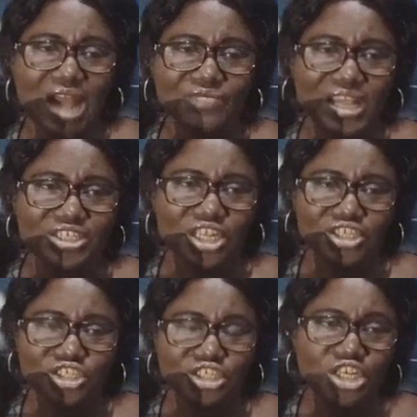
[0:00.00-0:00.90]
after
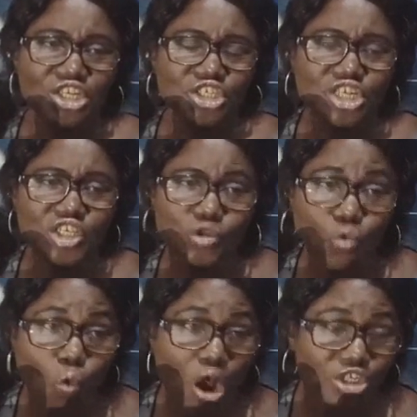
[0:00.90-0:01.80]
changing, she needs
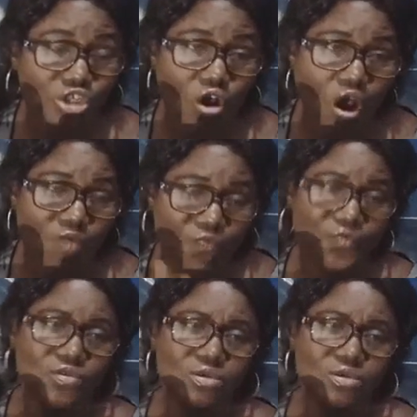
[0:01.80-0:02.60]
to wash off